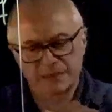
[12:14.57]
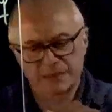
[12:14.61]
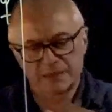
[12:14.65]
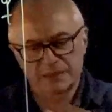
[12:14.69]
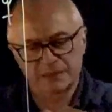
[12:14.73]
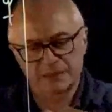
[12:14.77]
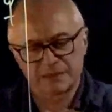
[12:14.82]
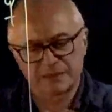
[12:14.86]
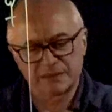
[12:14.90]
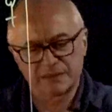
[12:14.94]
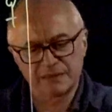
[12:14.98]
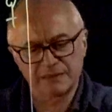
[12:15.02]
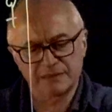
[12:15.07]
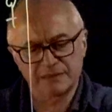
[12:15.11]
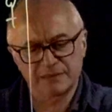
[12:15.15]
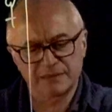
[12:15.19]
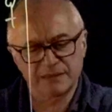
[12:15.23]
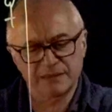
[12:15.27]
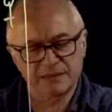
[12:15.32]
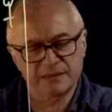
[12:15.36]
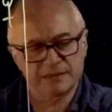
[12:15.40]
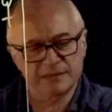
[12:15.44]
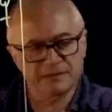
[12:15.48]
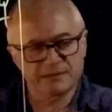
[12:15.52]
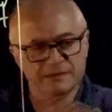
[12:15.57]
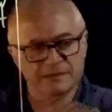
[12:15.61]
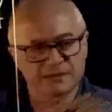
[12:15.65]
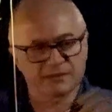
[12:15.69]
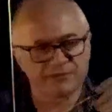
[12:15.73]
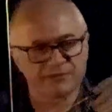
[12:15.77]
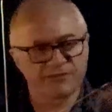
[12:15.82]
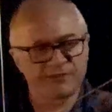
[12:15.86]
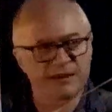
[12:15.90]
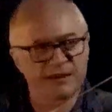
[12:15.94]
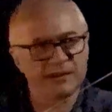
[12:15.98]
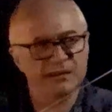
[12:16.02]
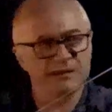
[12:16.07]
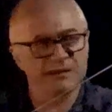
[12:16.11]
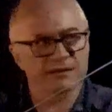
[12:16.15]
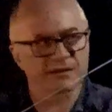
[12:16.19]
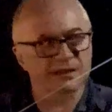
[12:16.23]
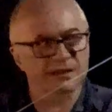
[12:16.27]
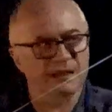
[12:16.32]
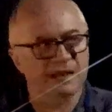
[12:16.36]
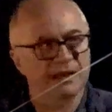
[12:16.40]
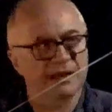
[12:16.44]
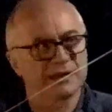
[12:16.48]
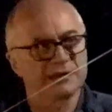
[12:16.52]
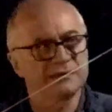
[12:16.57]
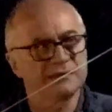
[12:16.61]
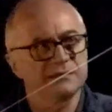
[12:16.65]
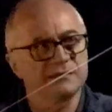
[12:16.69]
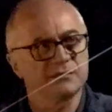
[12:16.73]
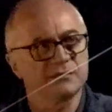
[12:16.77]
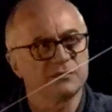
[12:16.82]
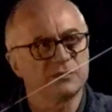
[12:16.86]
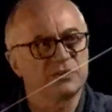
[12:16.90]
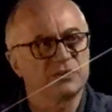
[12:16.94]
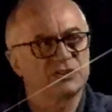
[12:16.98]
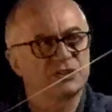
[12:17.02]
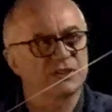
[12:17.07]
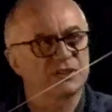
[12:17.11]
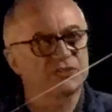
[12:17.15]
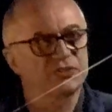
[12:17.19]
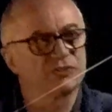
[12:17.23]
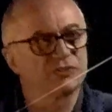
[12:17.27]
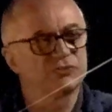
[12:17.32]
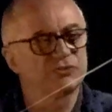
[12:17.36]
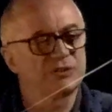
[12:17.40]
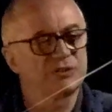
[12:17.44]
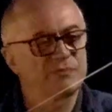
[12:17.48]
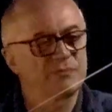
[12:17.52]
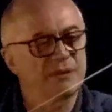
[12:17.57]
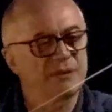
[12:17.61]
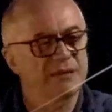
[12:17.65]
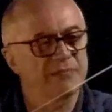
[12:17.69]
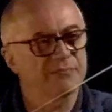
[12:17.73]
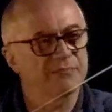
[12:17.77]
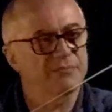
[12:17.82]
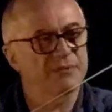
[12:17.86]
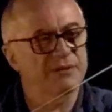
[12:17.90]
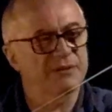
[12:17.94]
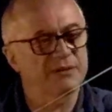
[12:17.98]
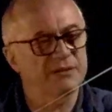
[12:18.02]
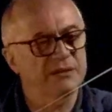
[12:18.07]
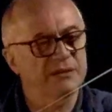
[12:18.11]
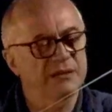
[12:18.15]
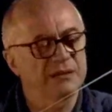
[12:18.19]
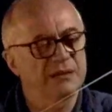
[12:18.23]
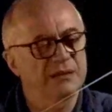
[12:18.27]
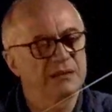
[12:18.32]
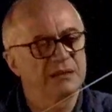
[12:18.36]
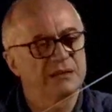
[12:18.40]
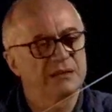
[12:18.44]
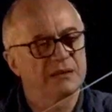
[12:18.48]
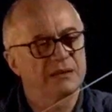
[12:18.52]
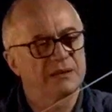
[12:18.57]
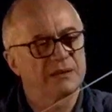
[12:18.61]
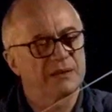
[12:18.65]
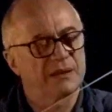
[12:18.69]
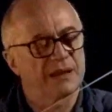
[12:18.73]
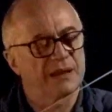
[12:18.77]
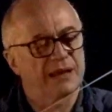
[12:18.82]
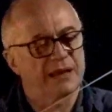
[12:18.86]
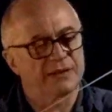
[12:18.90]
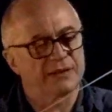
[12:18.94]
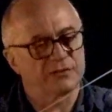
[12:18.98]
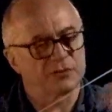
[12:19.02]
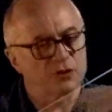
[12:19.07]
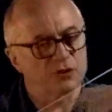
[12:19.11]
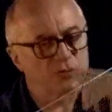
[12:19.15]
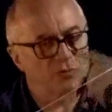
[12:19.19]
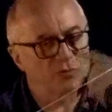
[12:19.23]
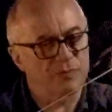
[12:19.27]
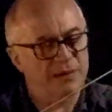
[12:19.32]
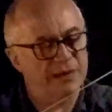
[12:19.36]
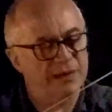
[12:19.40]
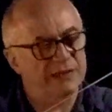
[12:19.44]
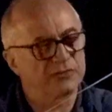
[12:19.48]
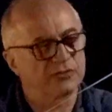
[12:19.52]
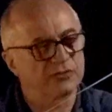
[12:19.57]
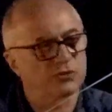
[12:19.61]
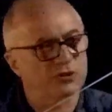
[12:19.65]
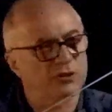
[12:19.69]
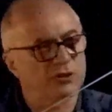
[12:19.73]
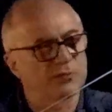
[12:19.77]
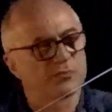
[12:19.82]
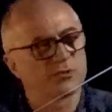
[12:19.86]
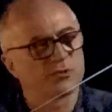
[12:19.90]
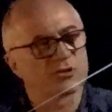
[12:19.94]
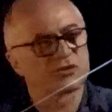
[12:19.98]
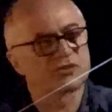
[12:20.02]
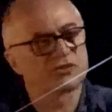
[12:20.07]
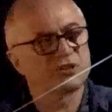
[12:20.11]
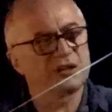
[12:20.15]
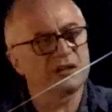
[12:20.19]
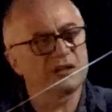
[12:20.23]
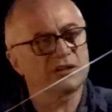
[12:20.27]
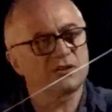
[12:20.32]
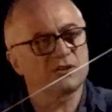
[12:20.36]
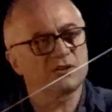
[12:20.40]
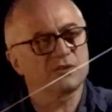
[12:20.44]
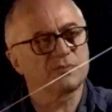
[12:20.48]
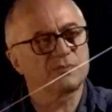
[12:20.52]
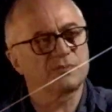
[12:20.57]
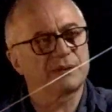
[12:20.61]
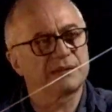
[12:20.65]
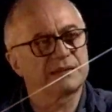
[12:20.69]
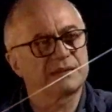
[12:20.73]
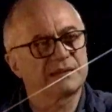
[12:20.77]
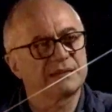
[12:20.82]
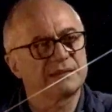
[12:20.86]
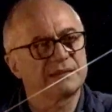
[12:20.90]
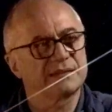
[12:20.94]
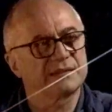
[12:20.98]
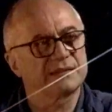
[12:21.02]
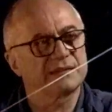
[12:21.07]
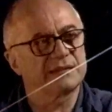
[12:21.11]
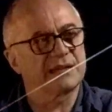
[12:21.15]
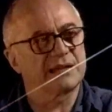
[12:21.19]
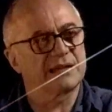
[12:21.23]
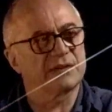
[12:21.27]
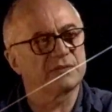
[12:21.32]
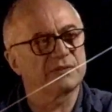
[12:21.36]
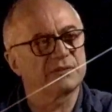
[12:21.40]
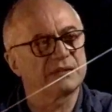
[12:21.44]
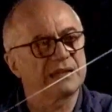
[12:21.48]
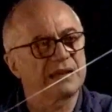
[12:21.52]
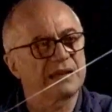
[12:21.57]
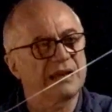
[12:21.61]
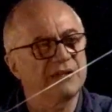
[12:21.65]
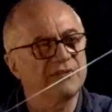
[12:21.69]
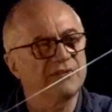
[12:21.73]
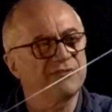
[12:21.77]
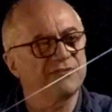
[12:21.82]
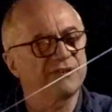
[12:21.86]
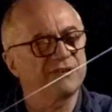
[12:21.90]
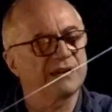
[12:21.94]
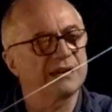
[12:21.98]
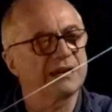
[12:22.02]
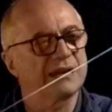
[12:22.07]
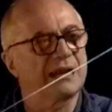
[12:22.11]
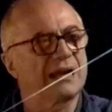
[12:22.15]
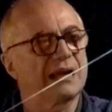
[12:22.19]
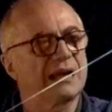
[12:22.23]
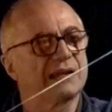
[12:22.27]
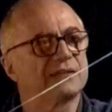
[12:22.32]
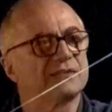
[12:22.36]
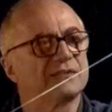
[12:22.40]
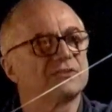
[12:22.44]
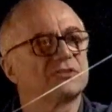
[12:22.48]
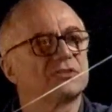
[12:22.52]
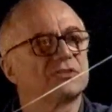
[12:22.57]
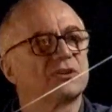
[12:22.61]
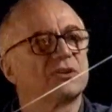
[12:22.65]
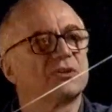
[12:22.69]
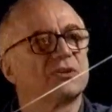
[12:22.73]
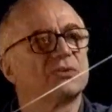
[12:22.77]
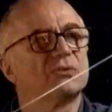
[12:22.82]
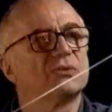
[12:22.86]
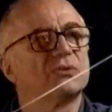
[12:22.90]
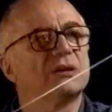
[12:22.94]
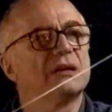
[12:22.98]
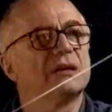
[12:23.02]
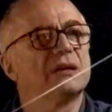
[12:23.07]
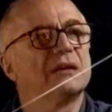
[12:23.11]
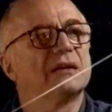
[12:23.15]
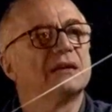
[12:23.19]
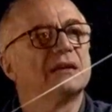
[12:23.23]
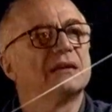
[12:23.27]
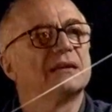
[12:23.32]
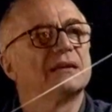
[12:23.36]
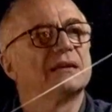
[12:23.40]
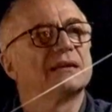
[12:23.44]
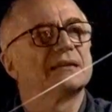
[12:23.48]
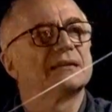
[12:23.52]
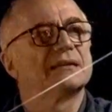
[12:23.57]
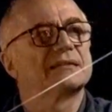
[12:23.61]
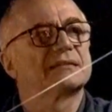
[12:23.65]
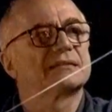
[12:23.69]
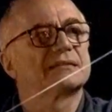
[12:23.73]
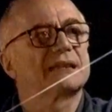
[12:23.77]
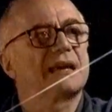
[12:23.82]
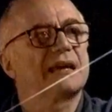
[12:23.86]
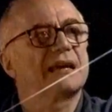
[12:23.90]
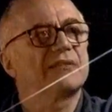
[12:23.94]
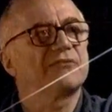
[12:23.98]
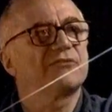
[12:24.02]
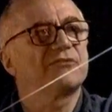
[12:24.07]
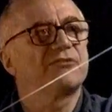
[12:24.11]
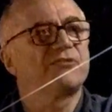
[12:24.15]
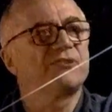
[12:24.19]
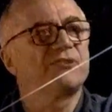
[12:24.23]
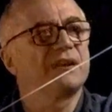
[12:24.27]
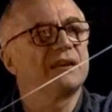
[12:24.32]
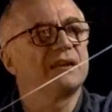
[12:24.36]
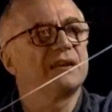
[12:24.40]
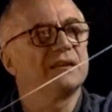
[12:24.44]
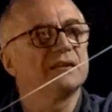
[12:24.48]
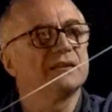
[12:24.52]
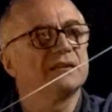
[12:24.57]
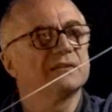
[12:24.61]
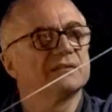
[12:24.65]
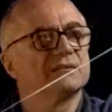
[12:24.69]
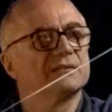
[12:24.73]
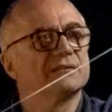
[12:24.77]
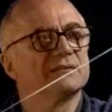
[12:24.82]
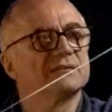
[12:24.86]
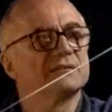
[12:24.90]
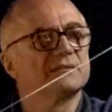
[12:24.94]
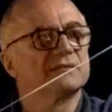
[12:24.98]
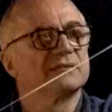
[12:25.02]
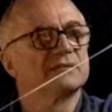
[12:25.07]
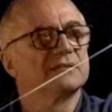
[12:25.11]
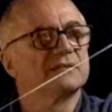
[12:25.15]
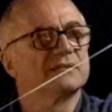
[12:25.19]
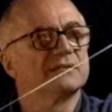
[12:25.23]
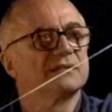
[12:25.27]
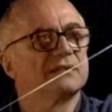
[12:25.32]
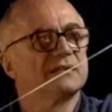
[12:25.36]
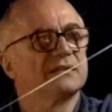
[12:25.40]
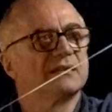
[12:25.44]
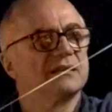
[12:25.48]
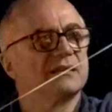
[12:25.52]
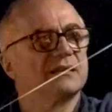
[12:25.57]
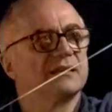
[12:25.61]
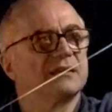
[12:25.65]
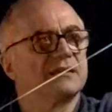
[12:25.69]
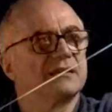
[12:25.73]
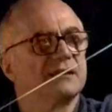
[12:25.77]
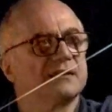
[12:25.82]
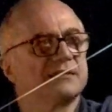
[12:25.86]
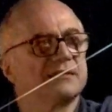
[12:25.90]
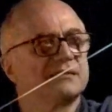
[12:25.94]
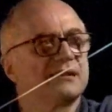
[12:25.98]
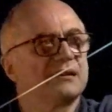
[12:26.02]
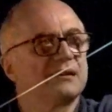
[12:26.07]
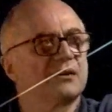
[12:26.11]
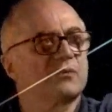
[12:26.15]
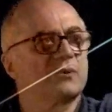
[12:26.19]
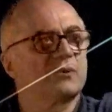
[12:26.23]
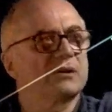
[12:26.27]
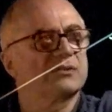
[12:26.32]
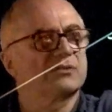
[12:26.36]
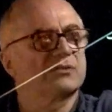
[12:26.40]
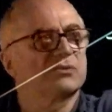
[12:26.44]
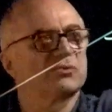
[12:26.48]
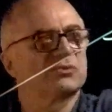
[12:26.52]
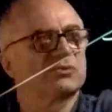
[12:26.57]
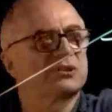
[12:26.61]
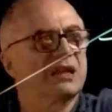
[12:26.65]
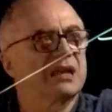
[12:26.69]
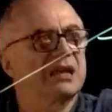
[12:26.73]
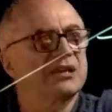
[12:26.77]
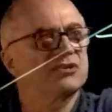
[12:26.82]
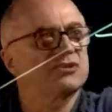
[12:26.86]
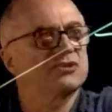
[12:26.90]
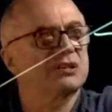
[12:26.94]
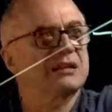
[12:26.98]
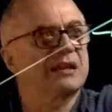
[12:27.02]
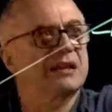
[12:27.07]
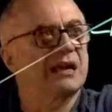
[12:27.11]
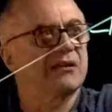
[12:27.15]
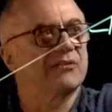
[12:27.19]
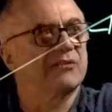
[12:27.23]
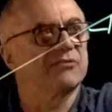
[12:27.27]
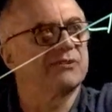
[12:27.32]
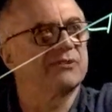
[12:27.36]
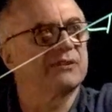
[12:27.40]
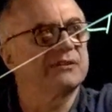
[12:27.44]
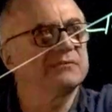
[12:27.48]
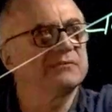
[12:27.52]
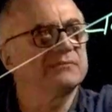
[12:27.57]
this is the failure line, which, as you remember, and go back to the more circles, but this is now the alpha line, so sine phi is equal to tangent alpha.